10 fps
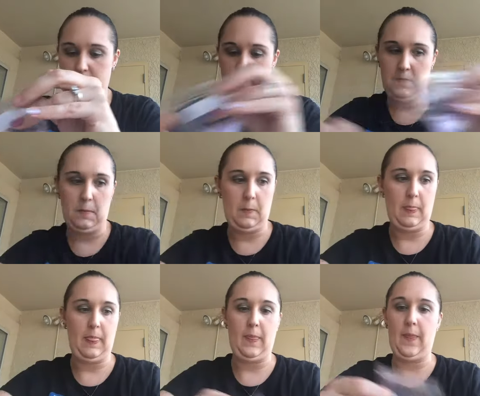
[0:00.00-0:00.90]

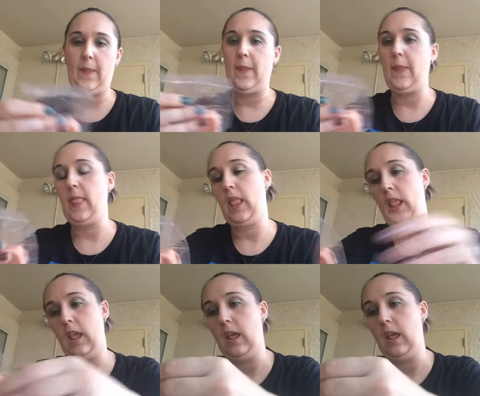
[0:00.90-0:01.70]
Nobody speaks.